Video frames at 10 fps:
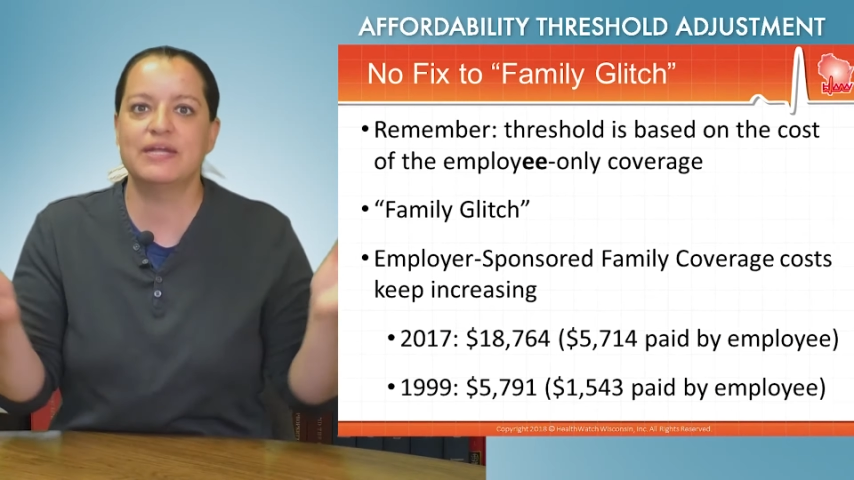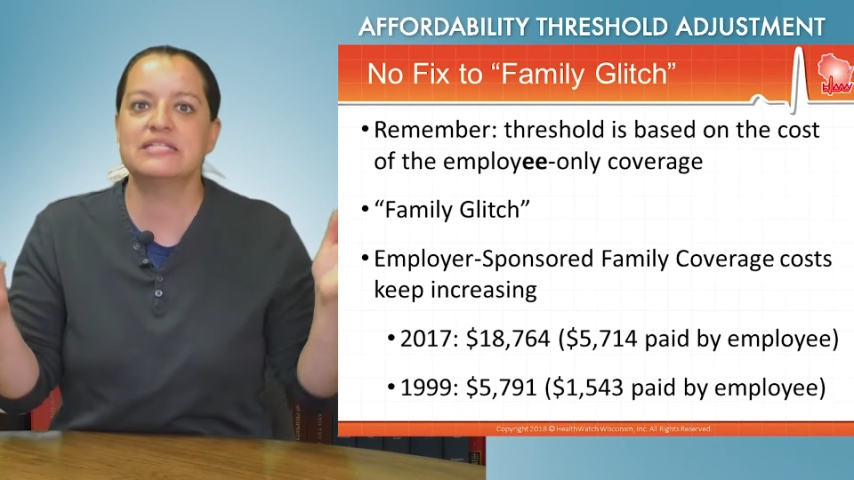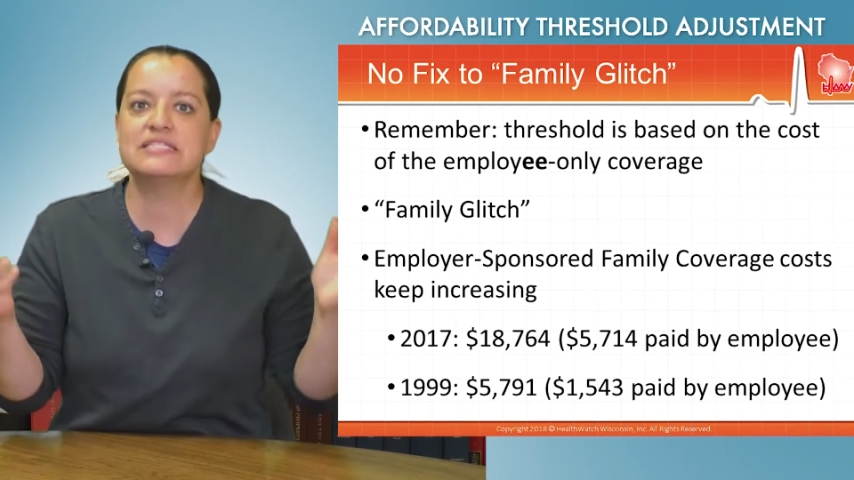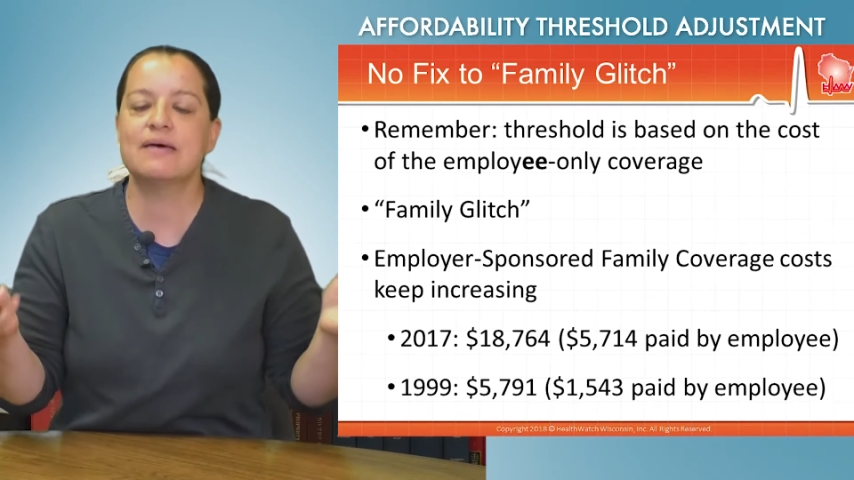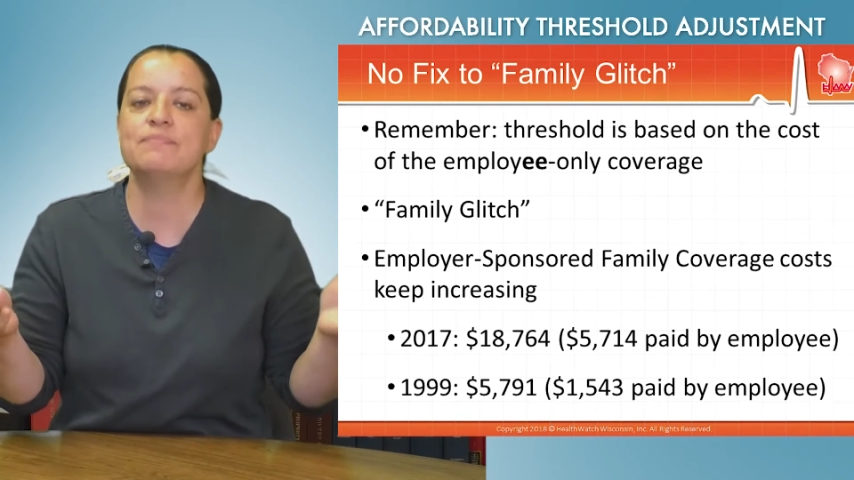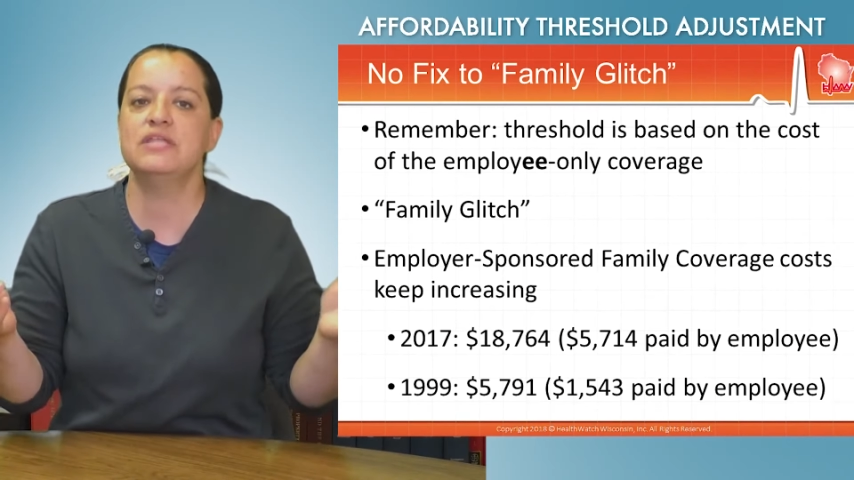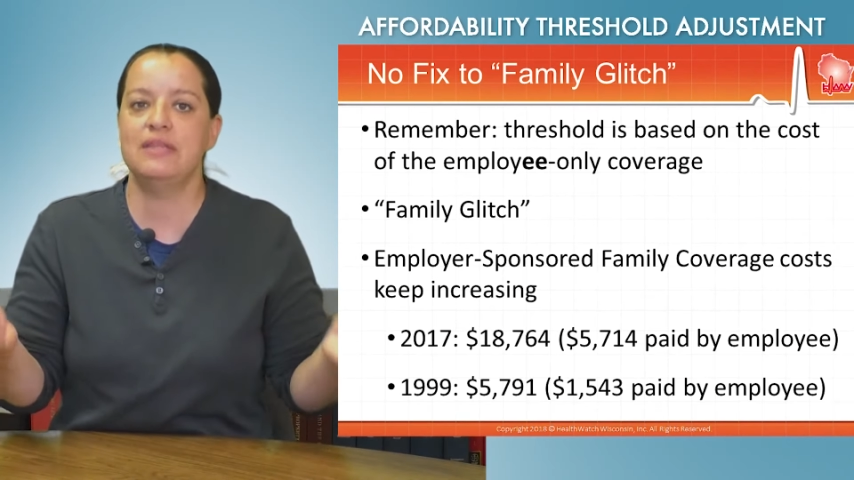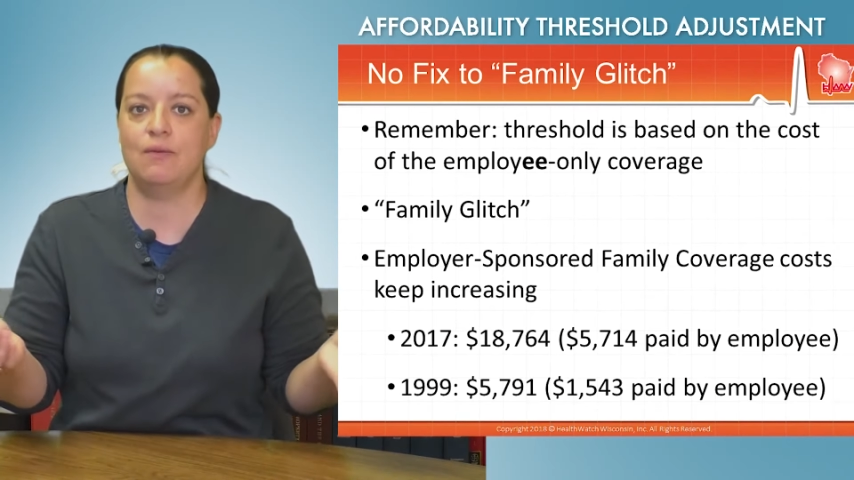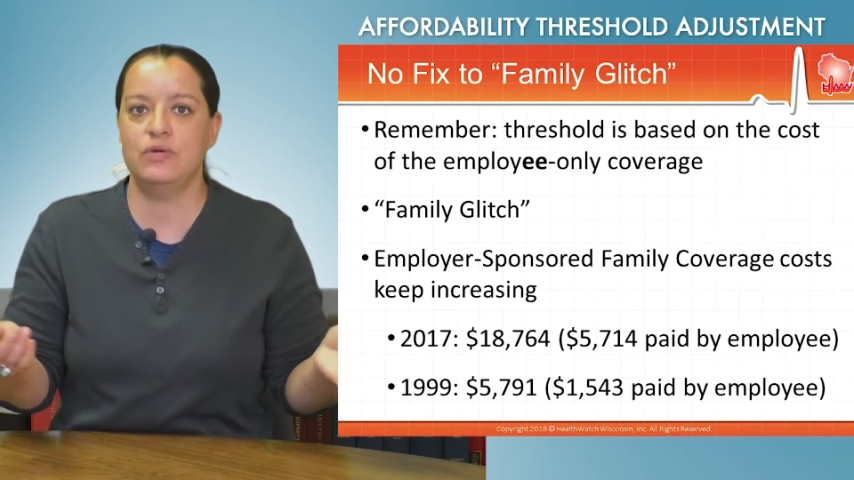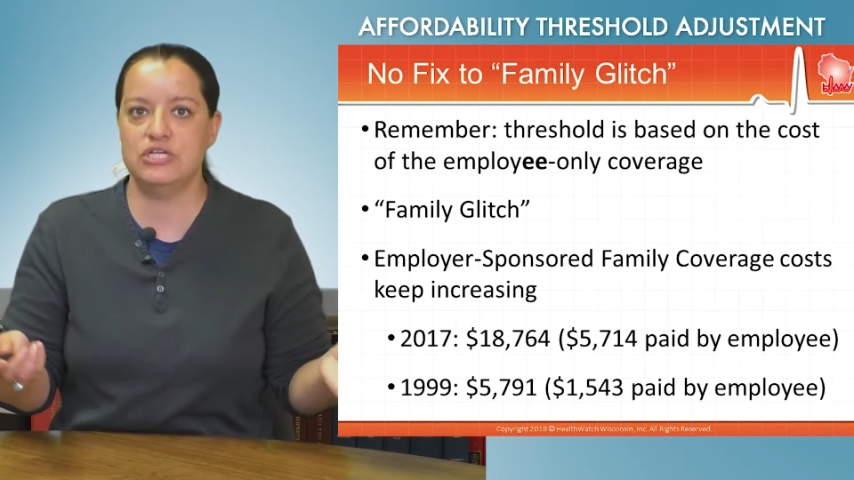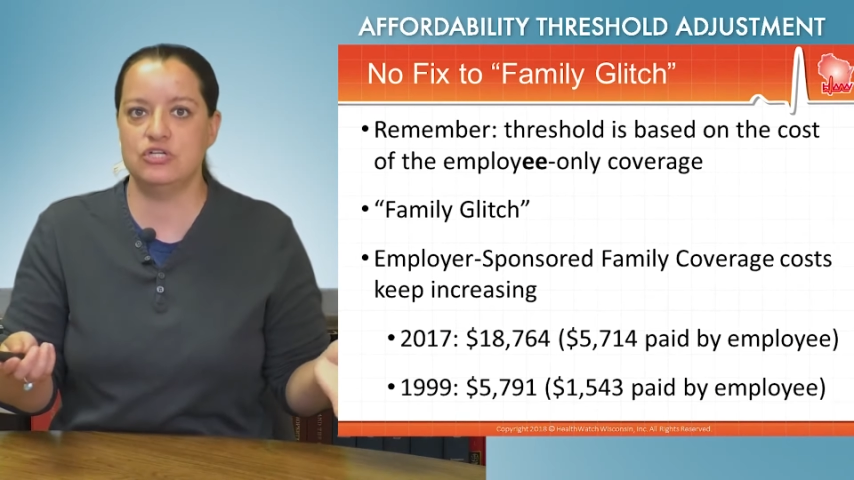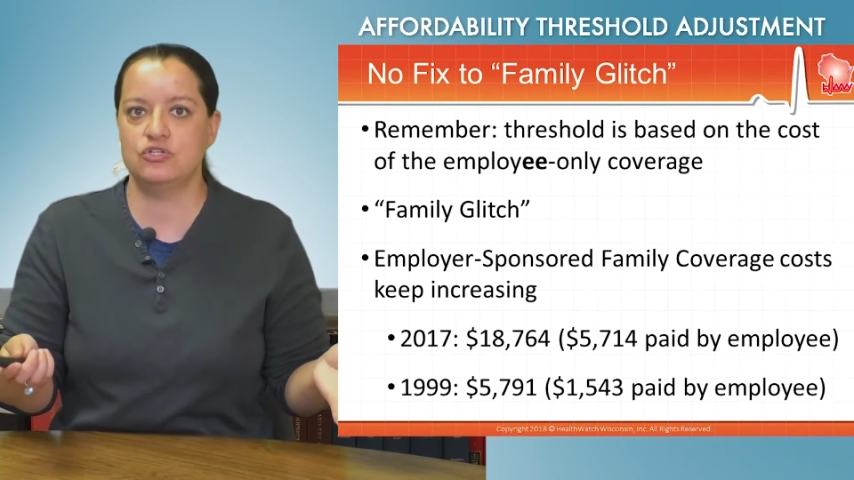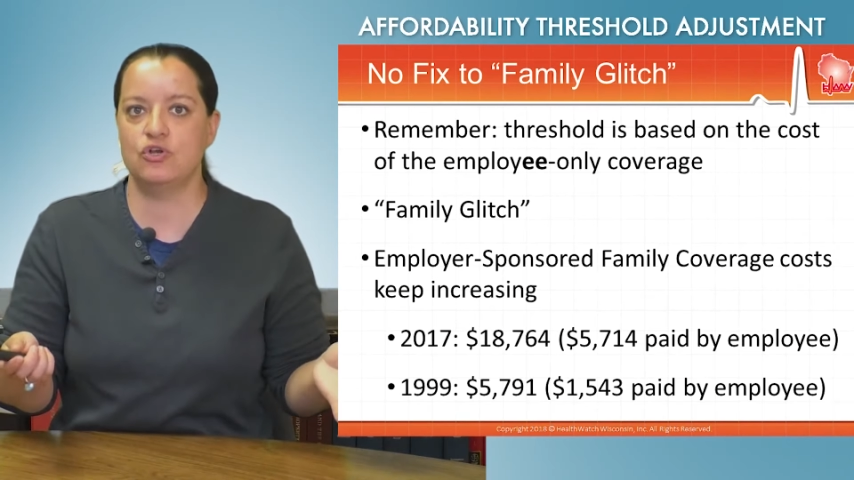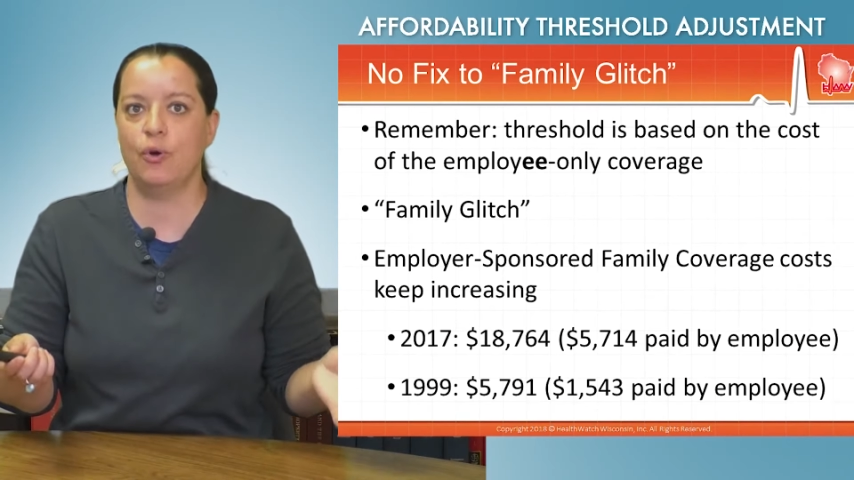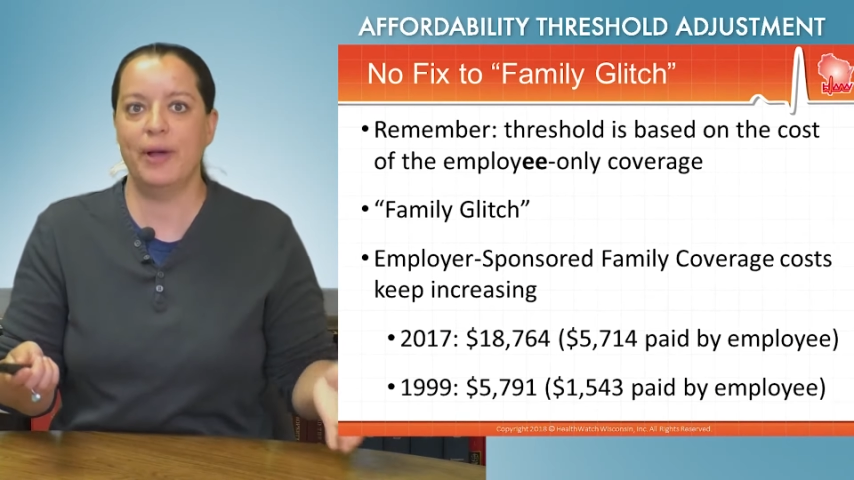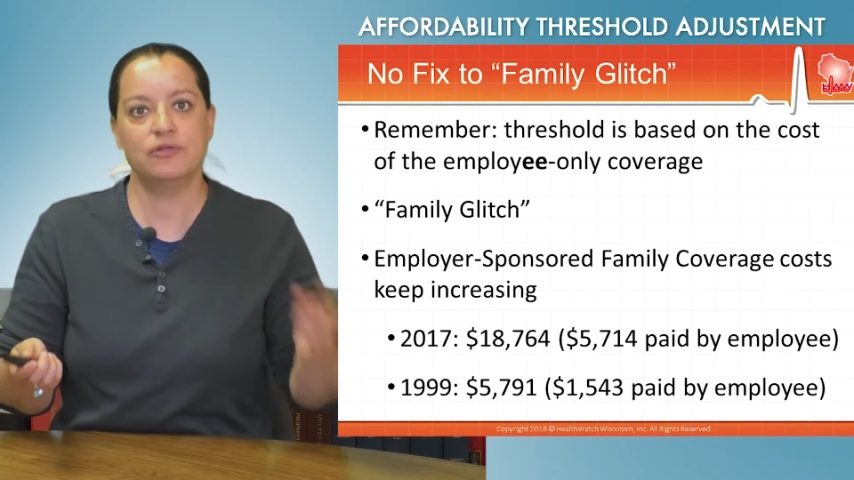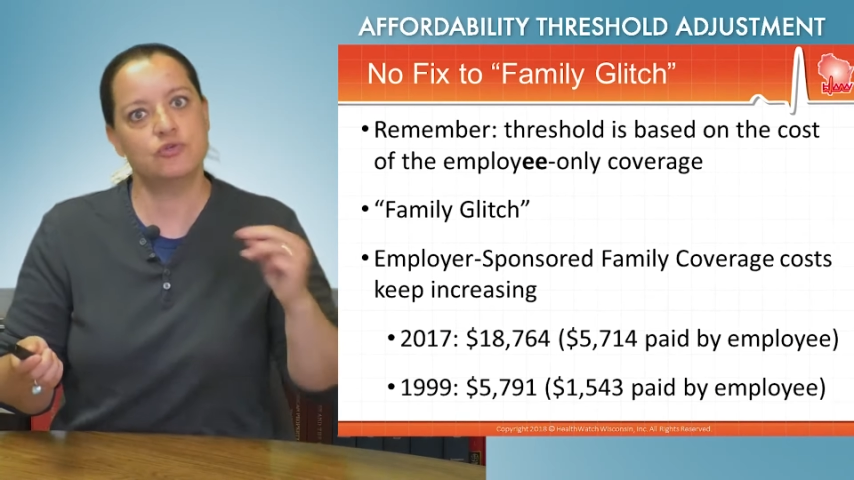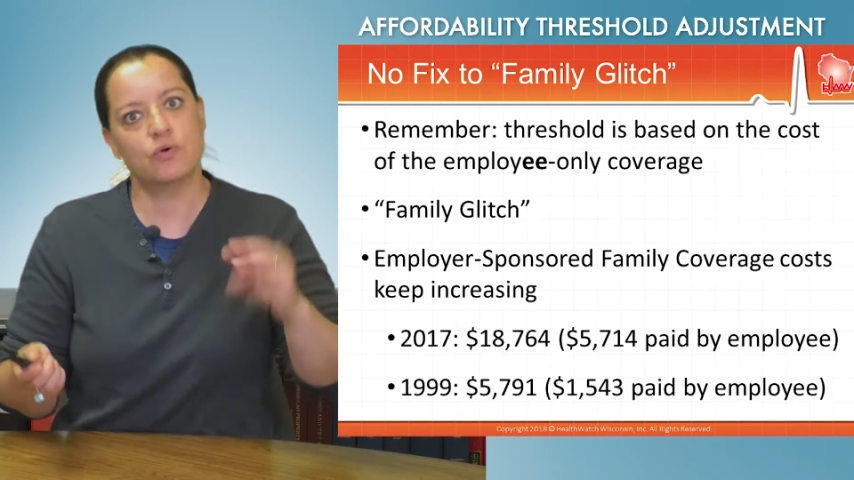but it's something that we need to know about.